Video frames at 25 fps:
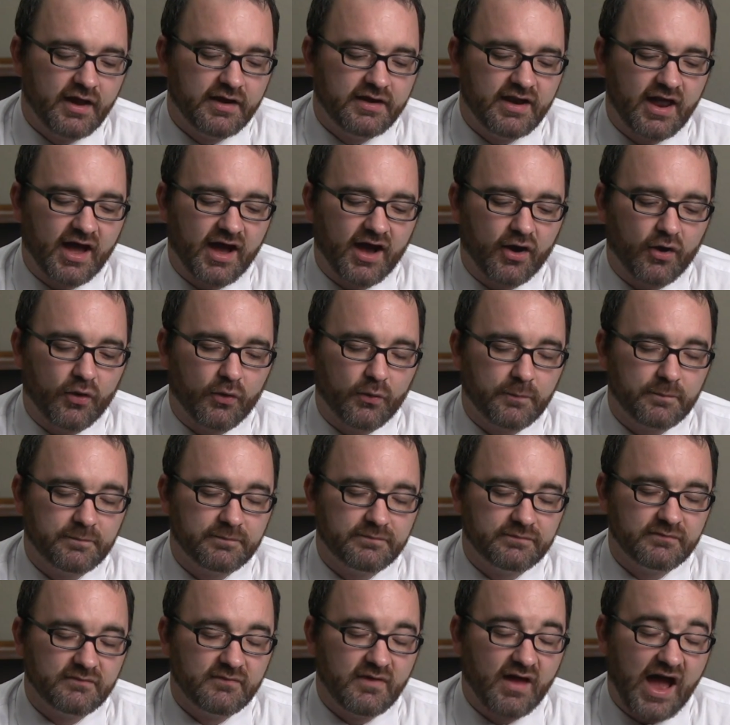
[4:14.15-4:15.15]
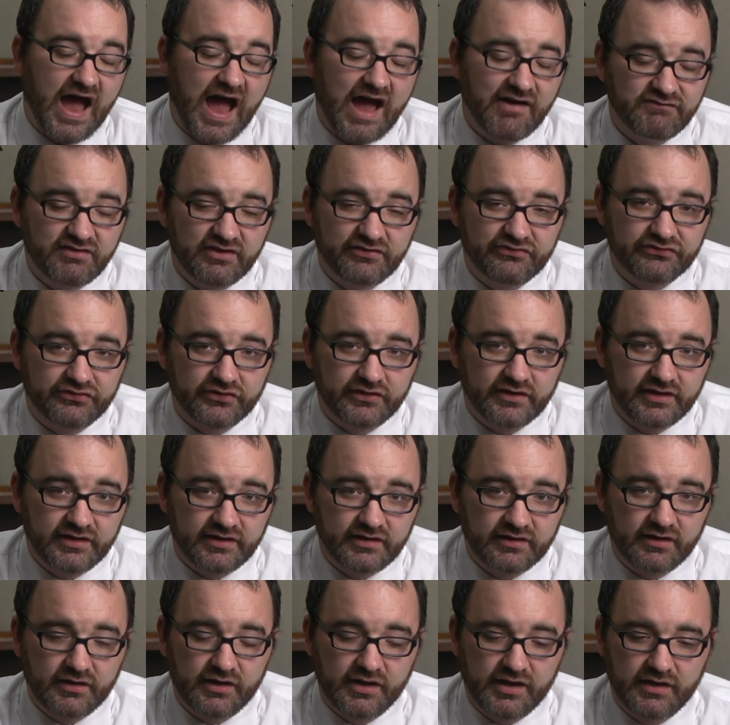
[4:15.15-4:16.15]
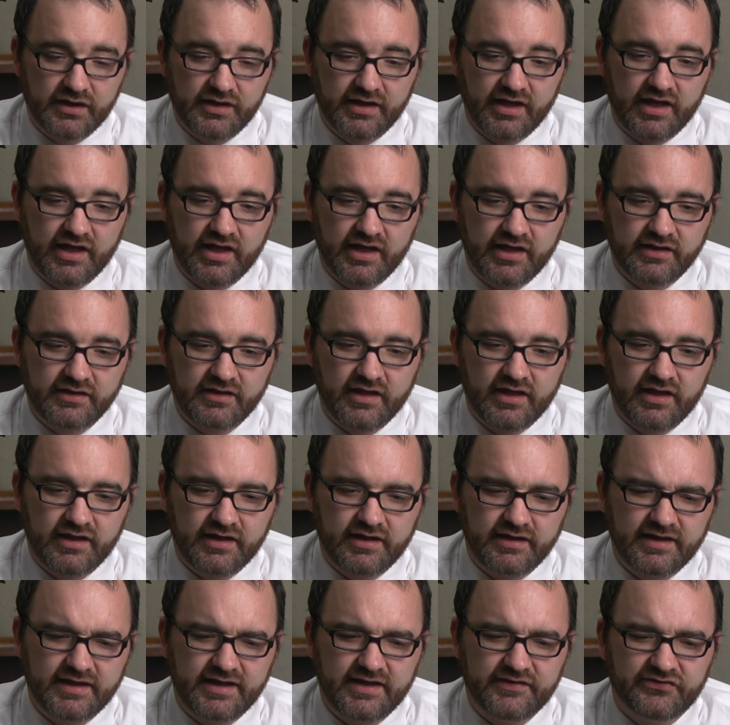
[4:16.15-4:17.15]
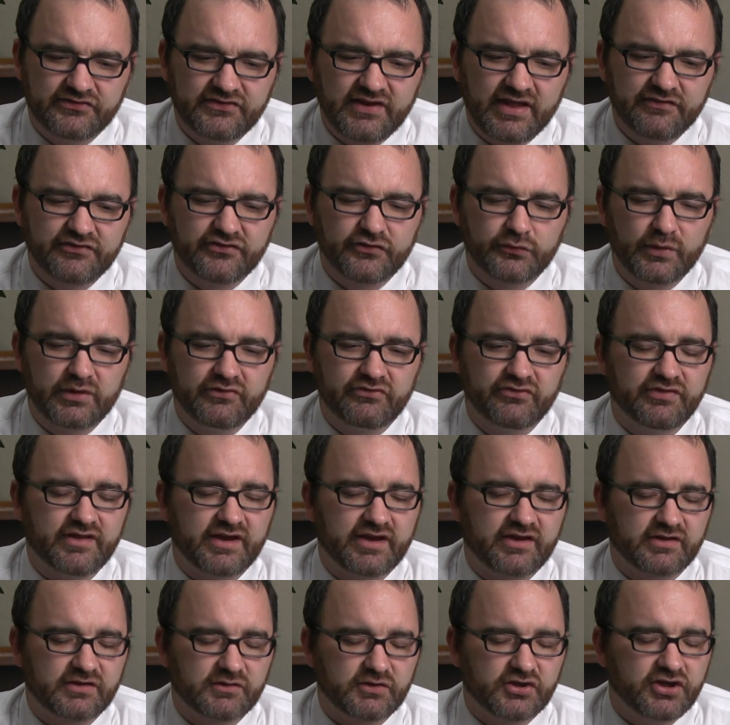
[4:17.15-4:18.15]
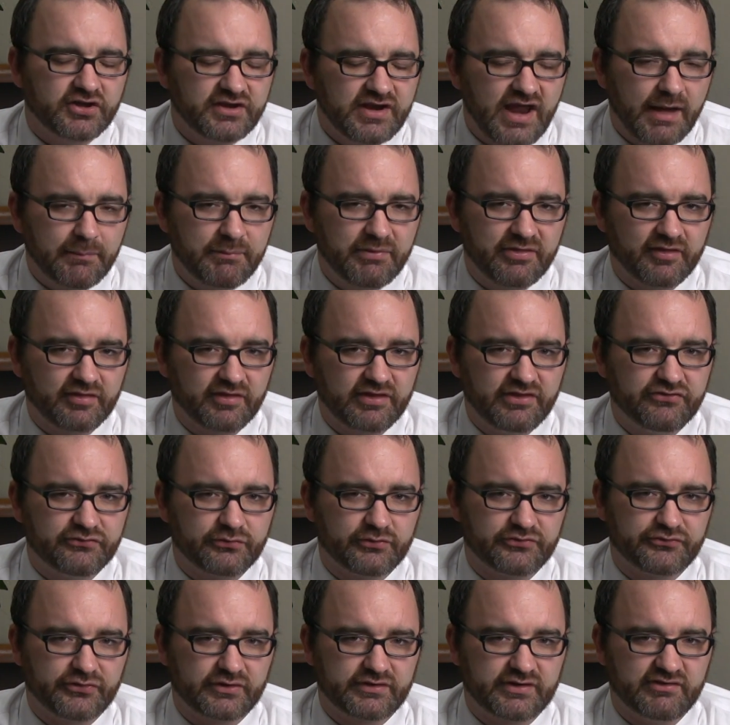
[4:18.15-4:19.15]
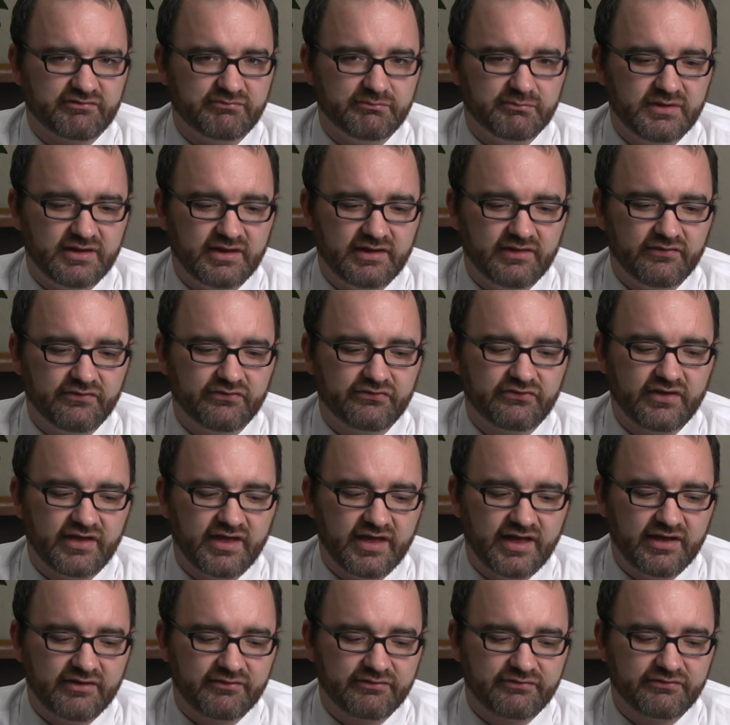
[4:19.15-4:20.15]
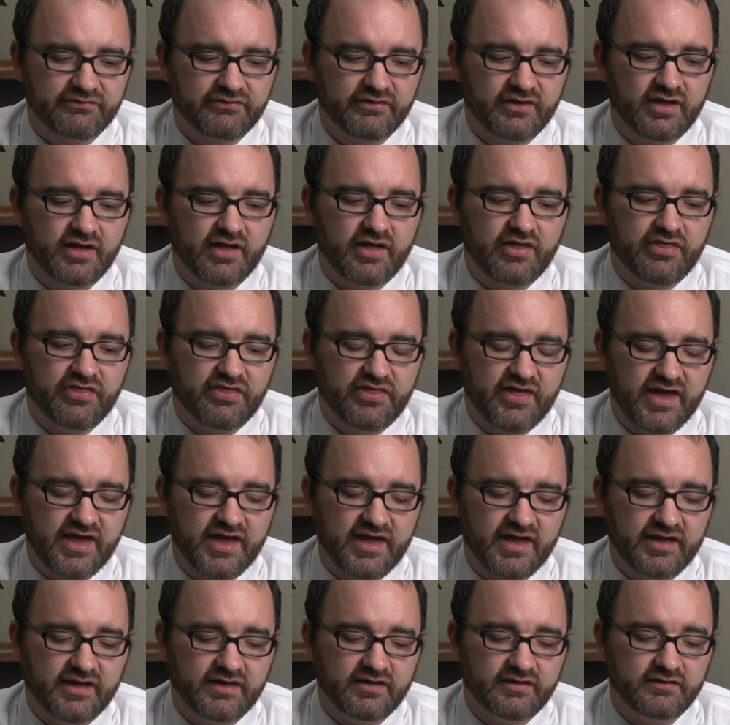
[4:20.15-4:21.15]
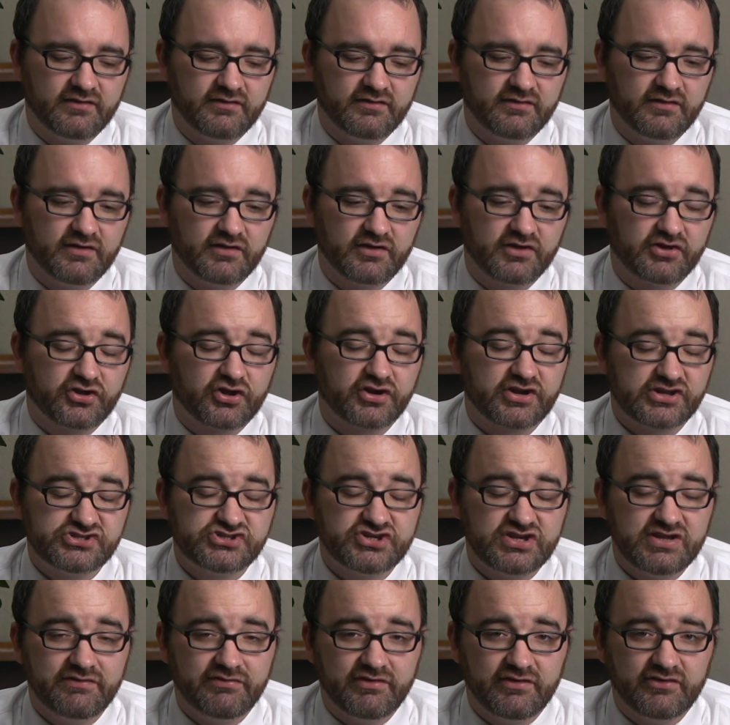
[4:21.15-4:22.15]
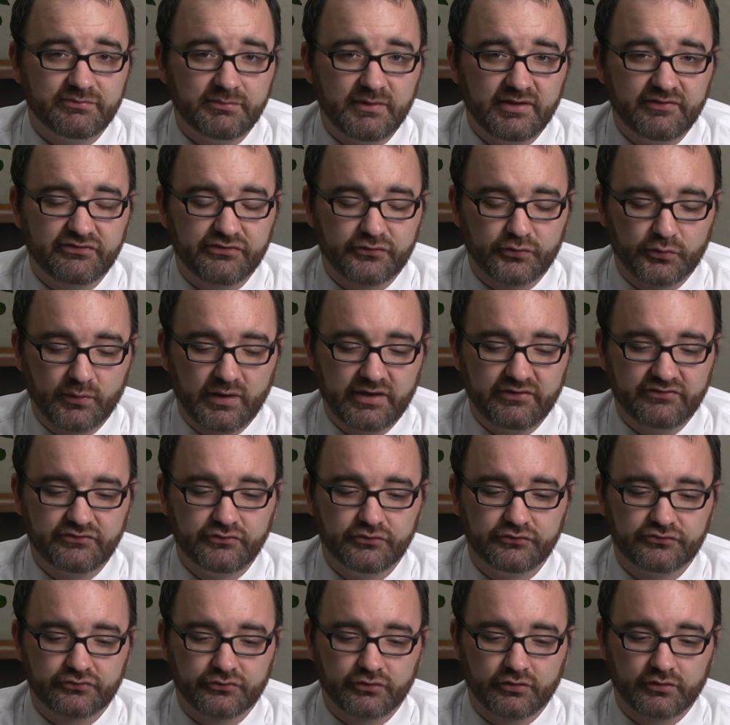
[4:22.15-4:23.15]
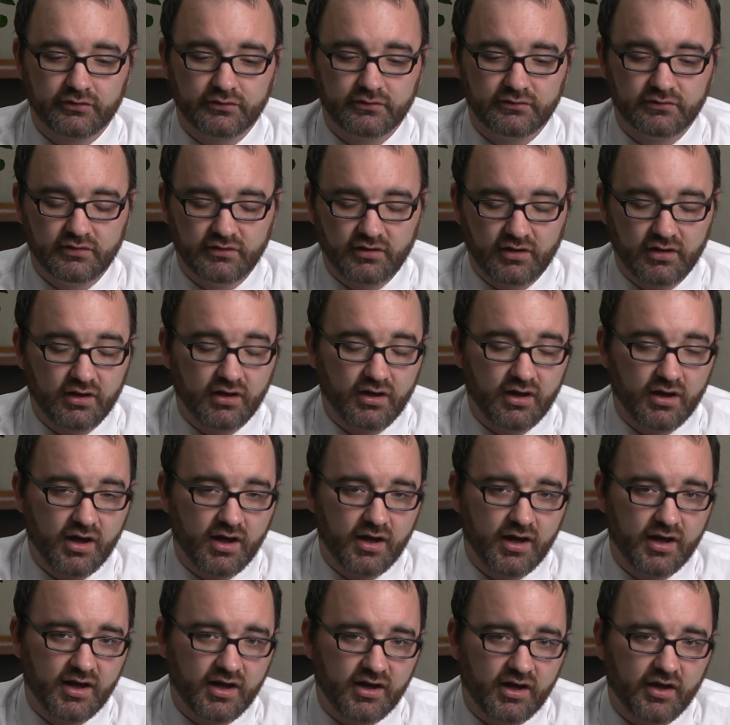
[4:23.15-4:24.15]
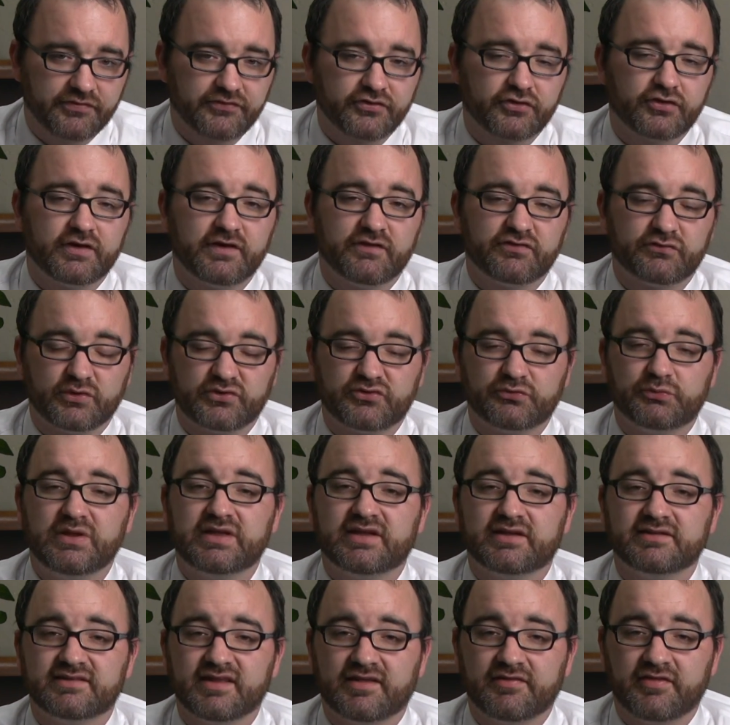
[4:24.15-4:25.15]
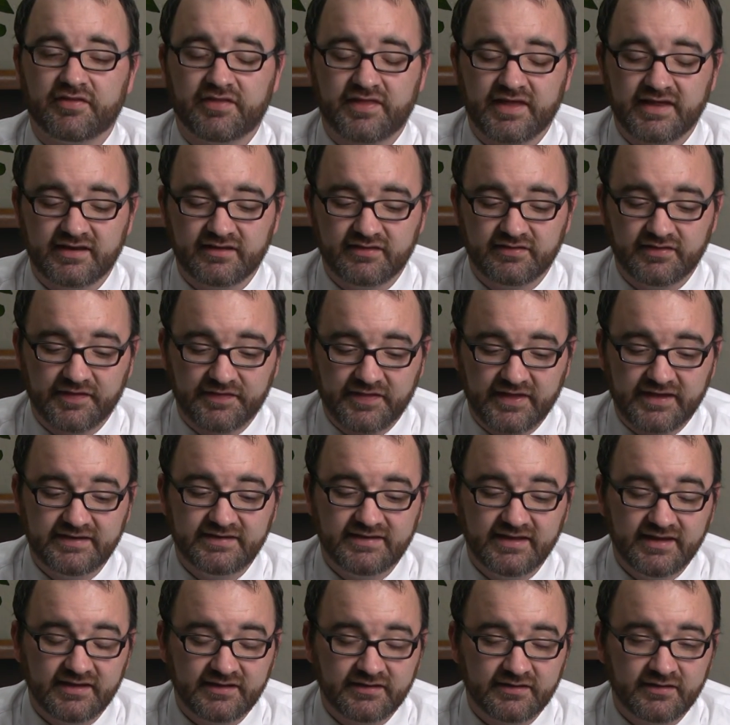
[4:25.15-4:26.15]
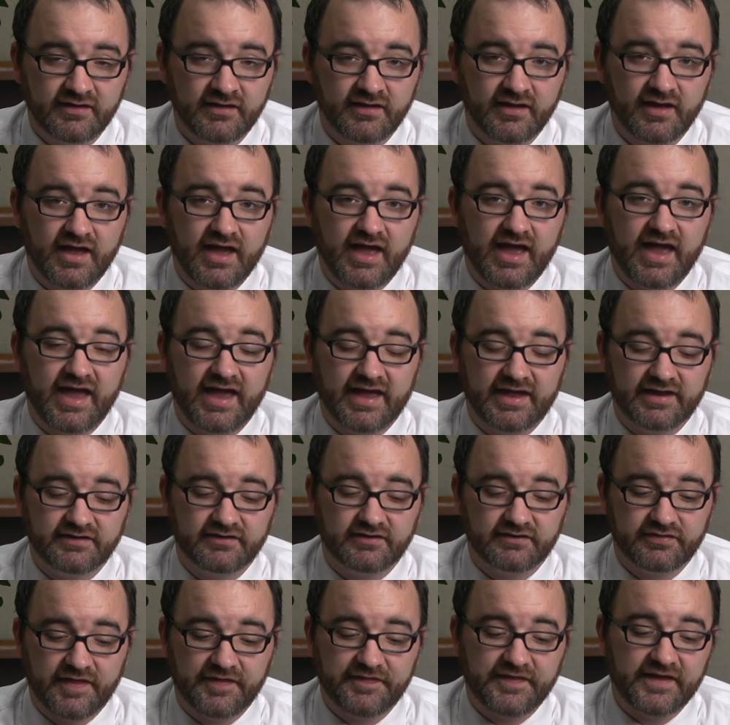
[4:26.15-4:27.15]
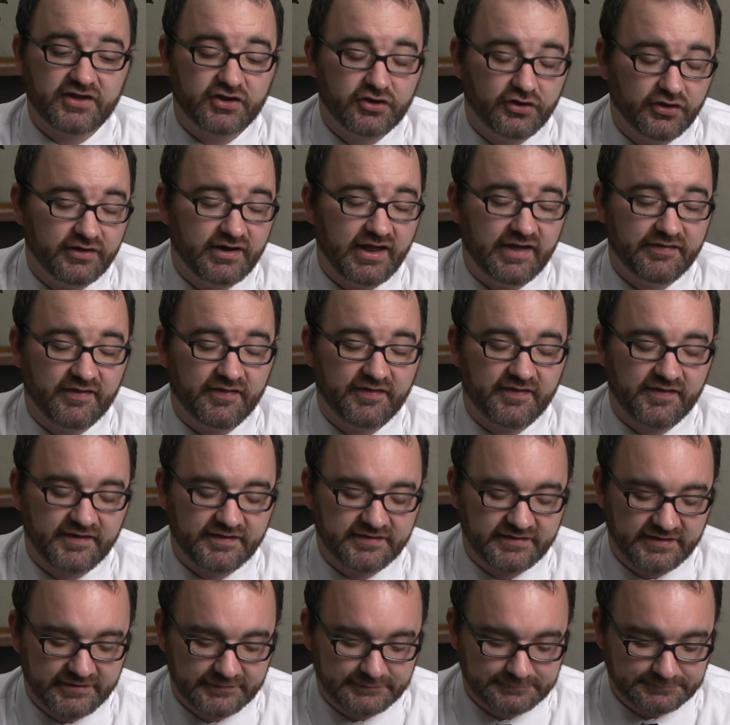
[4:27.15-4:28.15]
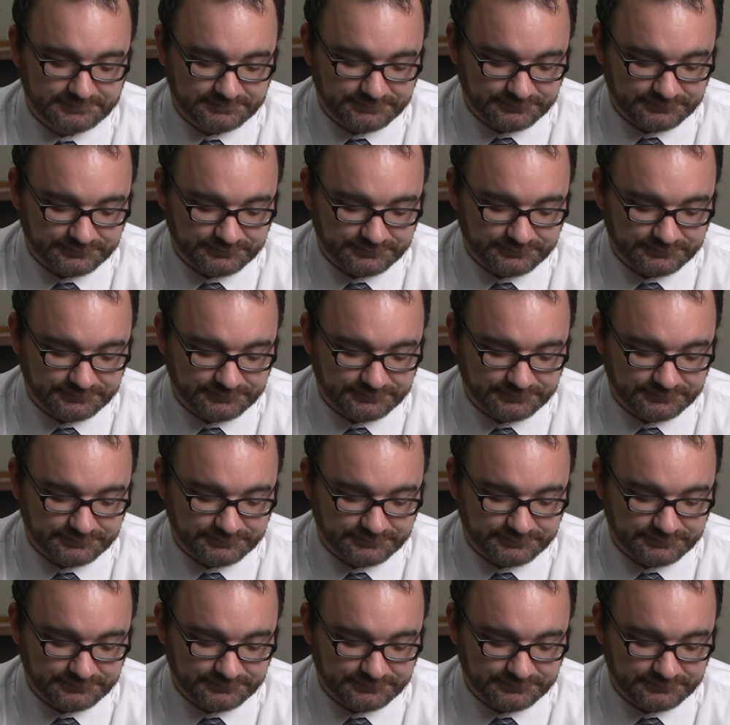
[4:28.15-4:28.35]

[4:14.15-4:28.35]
Now, obviously, it stands to reason that it could not be the least restrictive means if they could achieve these means through race-neutral alternatives, which we contend that they did, and that they could, and that they did.